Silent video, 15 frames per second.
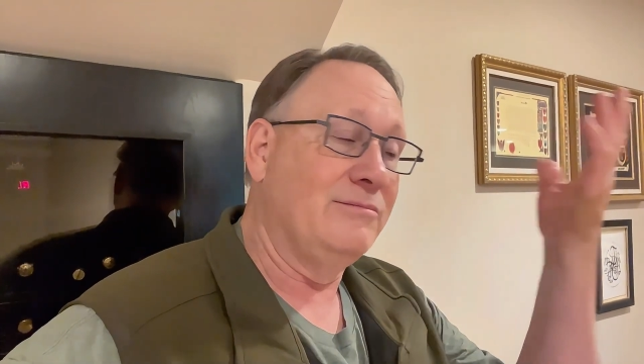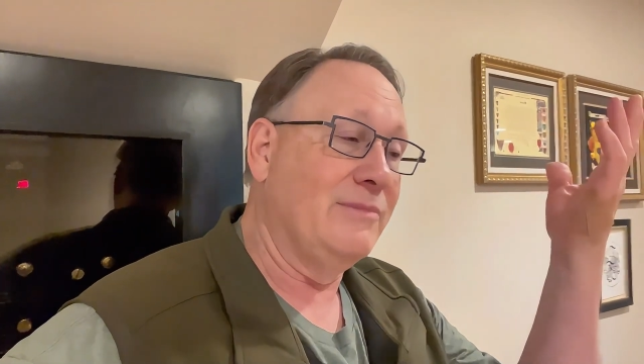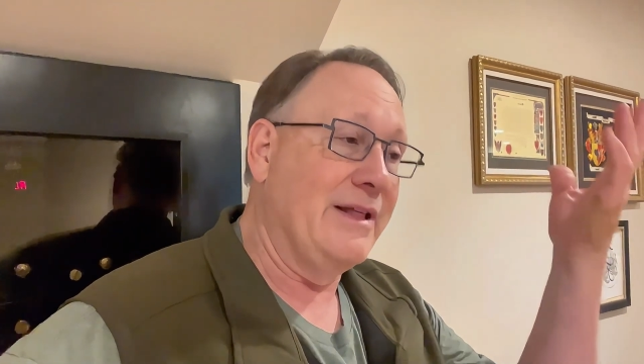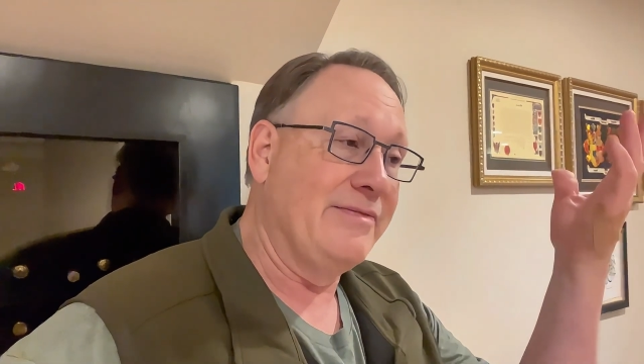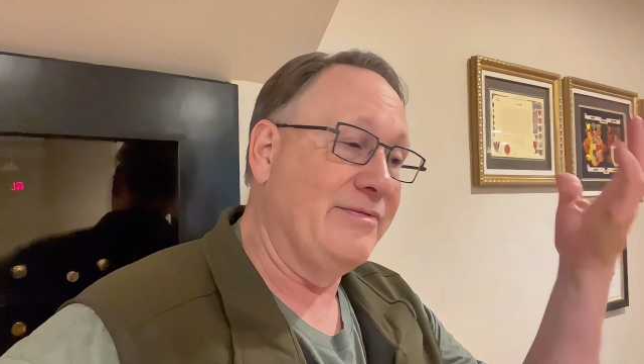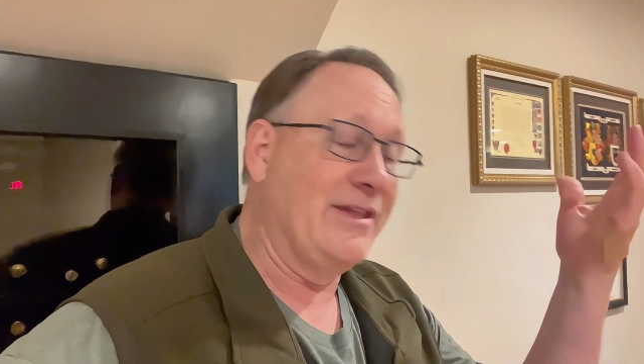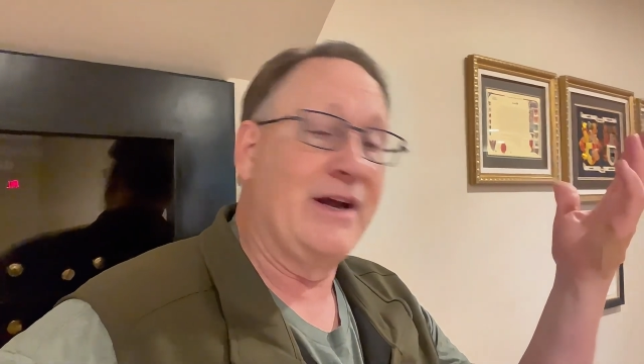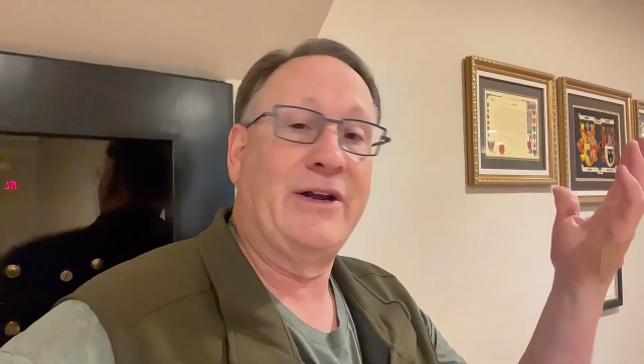
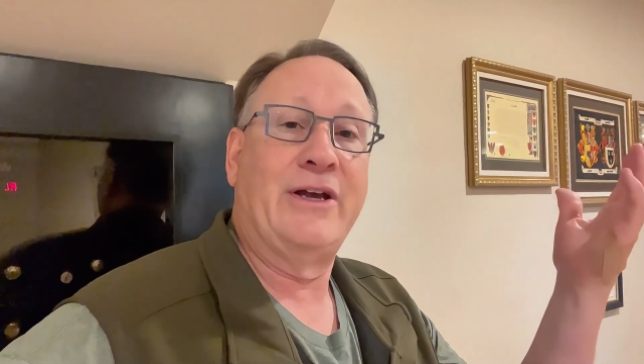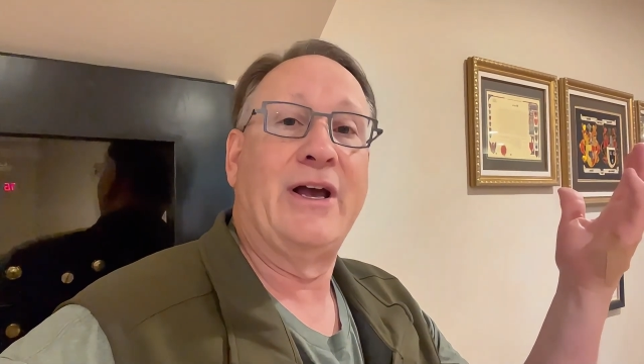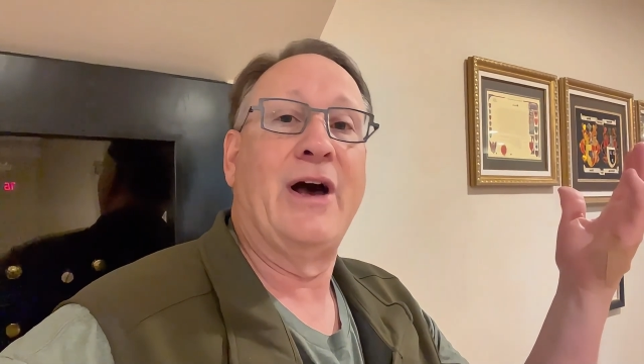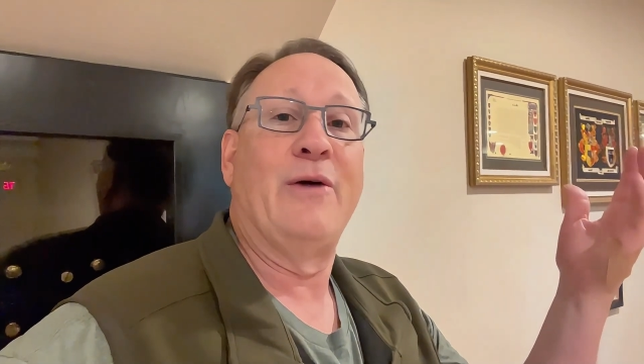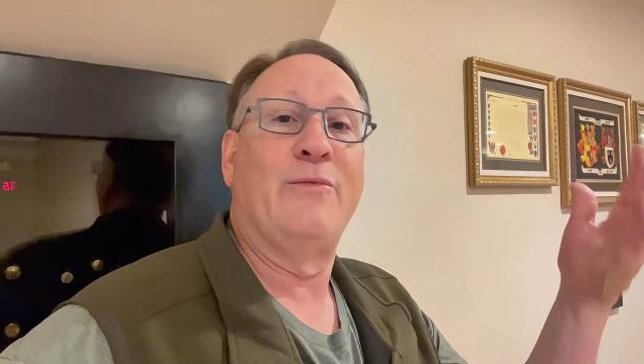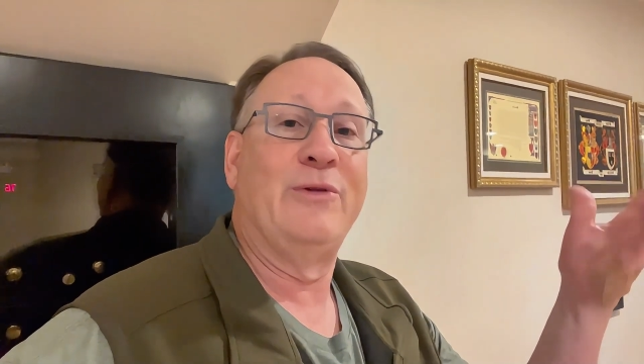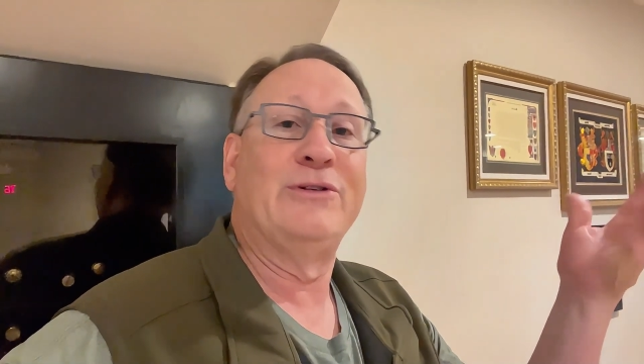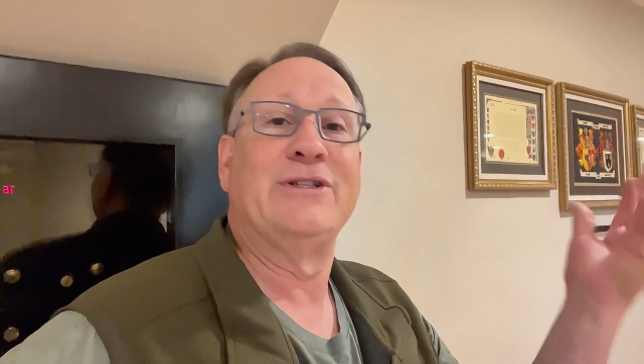There you
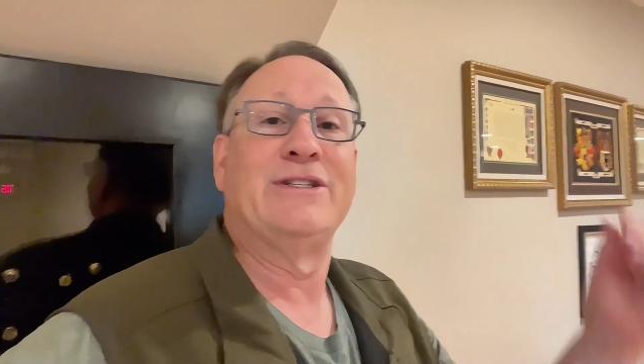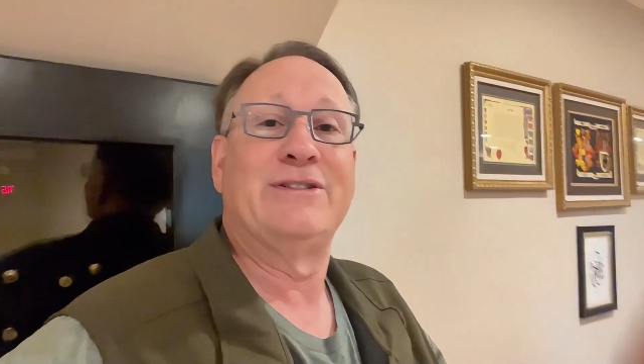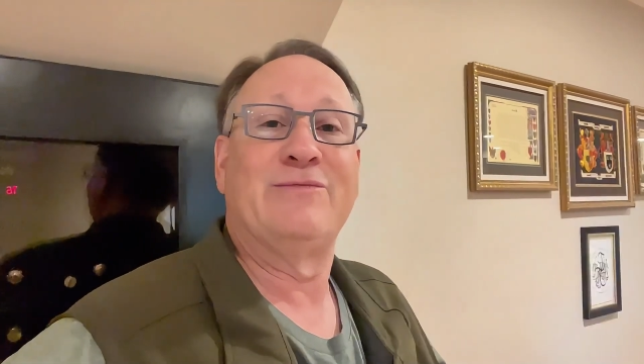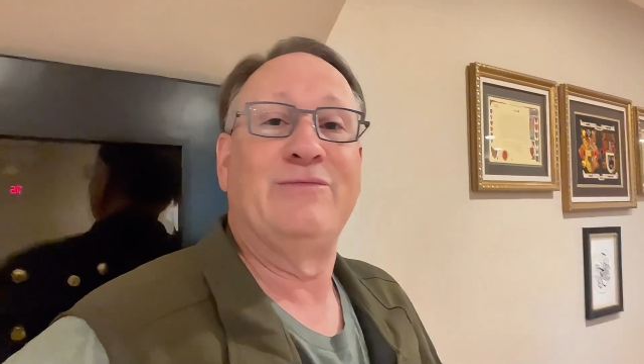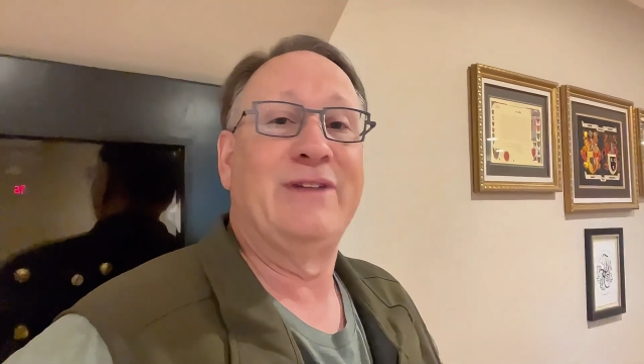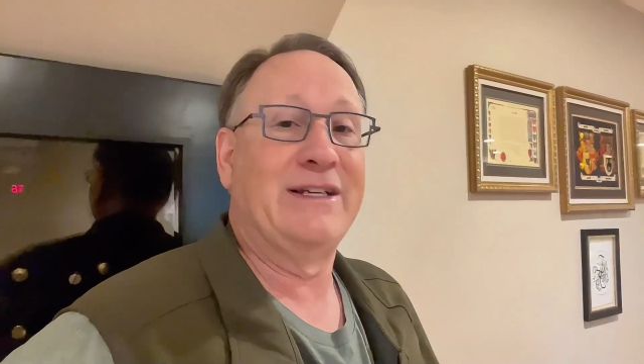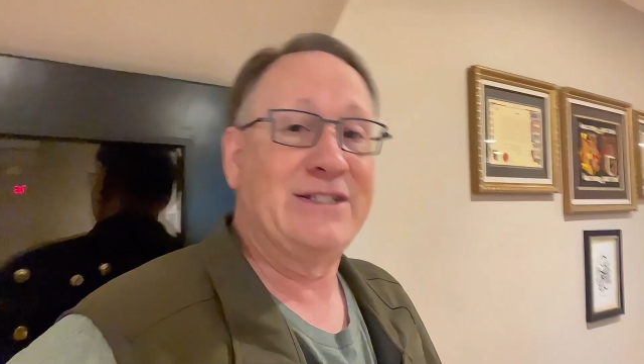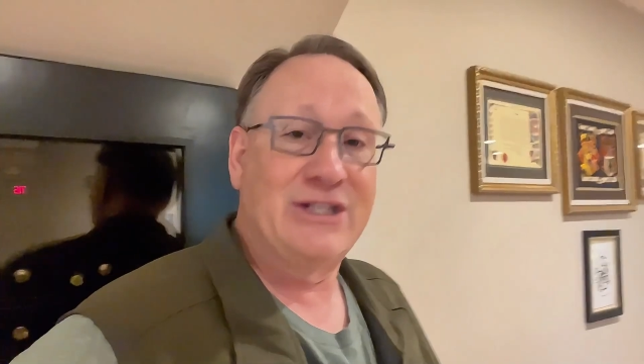go. Let's
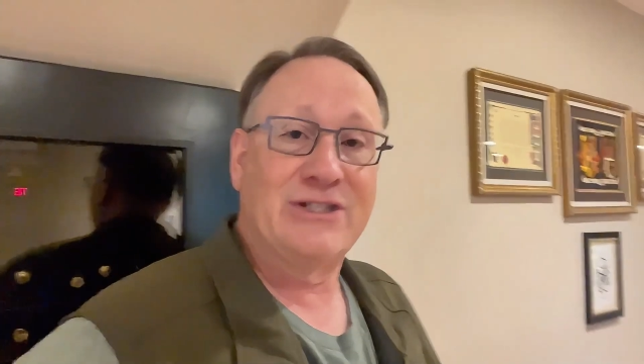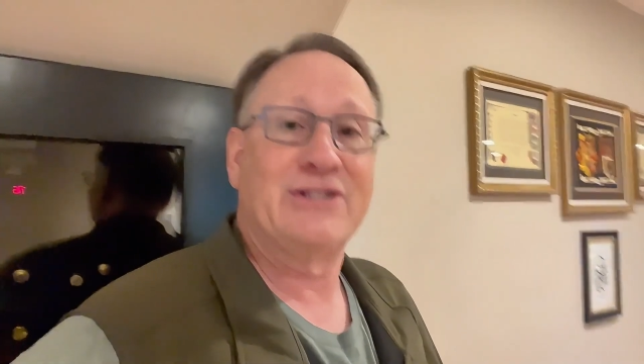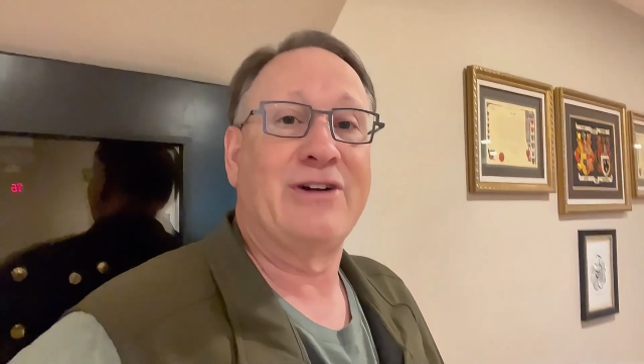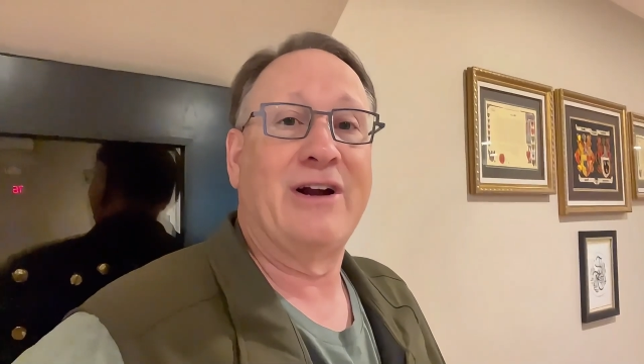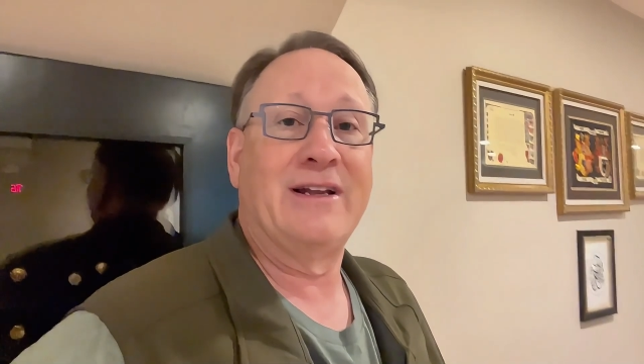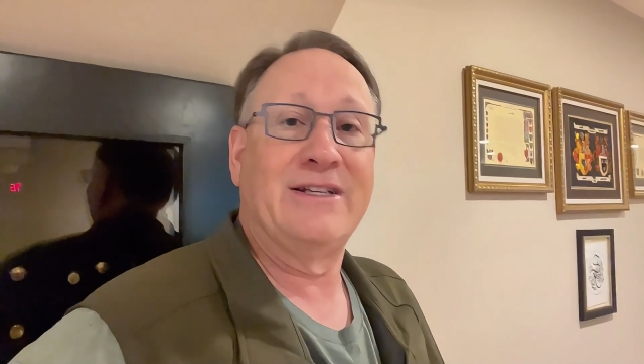just start.